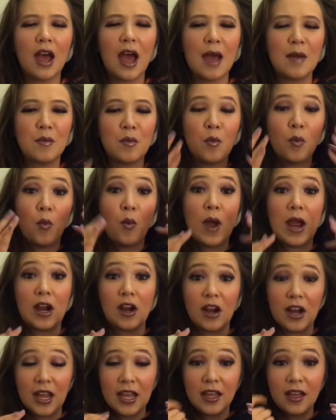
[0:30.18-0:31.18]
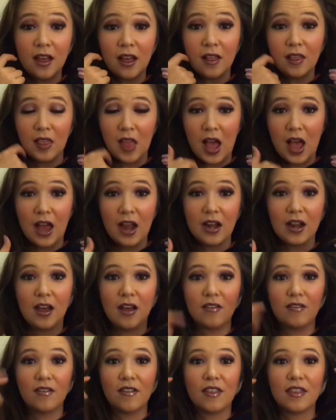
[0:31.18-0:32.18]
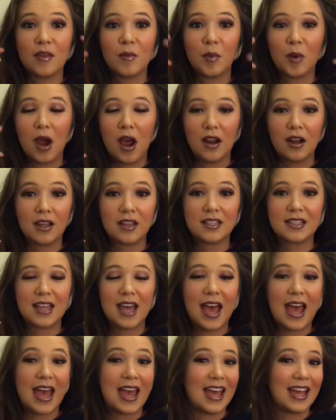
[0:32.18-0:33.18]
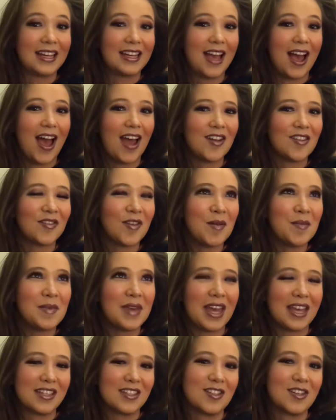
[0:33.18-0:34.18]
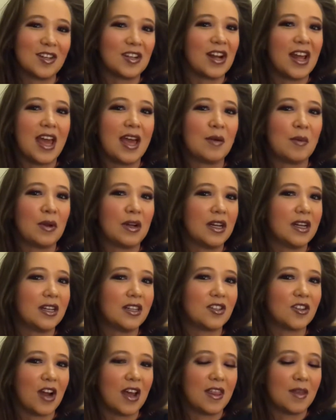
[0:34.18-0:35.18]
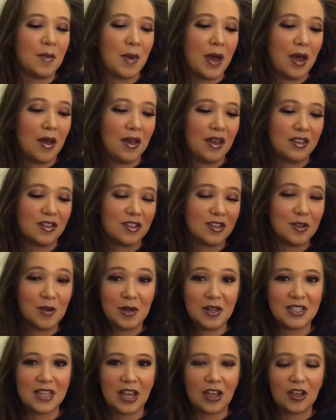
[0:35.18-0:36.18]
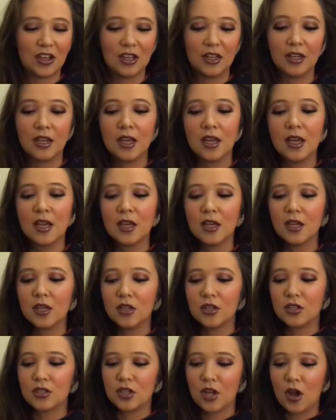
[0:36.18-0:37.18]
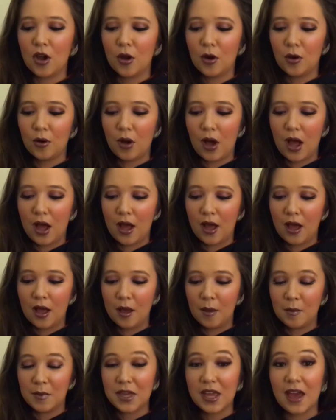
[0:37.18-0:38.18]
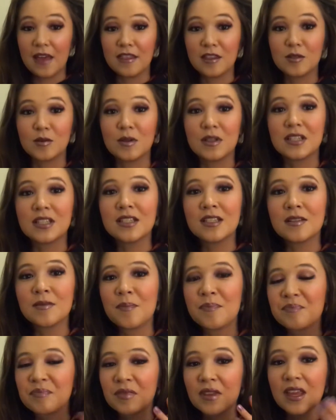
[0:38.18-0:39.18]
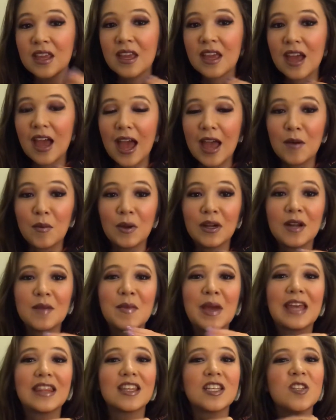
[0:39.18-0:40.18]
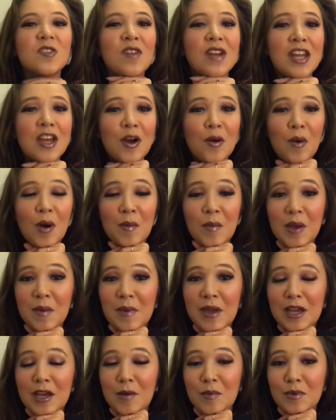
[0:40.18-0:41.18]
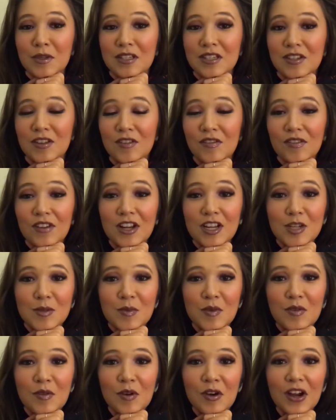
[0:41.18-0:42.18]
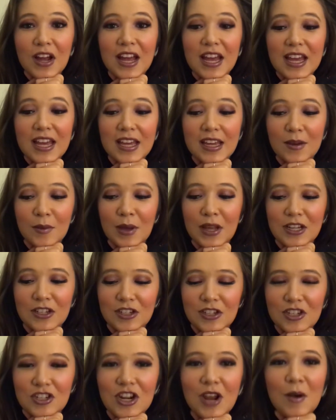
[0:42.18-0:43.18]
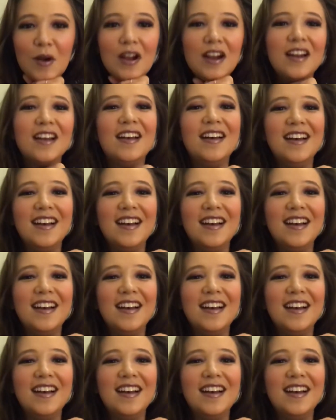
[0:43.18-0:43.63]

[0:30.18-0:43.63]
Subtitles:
I'm wearing a lot of the products that I had gotten from yesterday. I wanted to try them out as soon as I could. So yeah, I wanted to make this video while my makeup was still fresh before I went and took a shower.